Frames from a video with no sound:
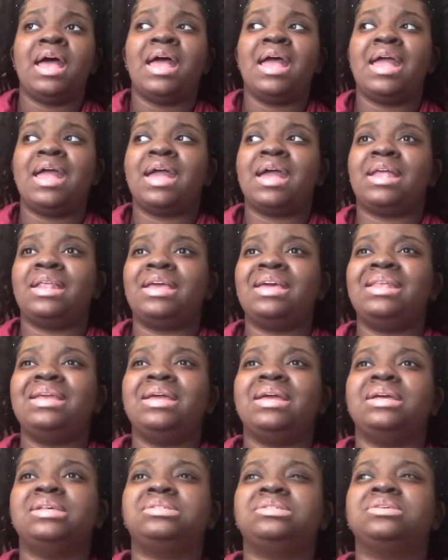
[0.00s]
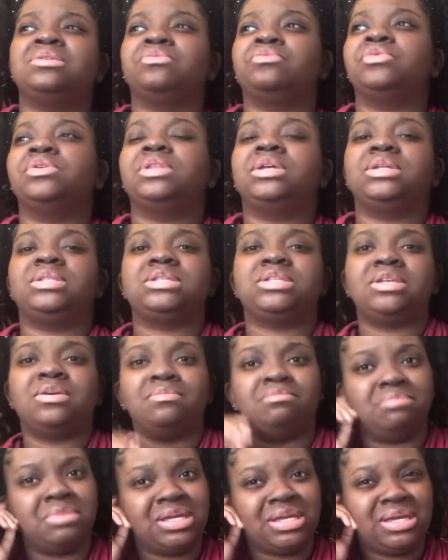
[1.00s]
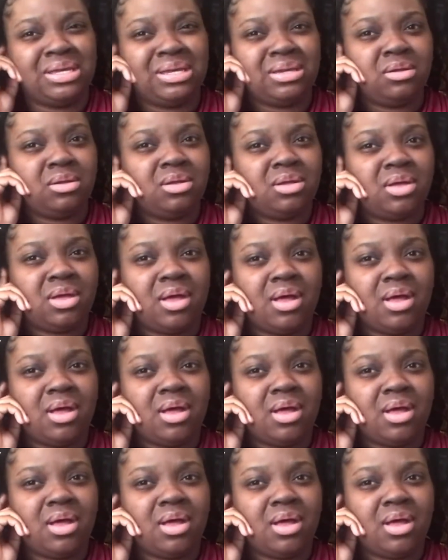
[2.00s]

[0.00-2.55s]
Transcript: And it isn't really to me.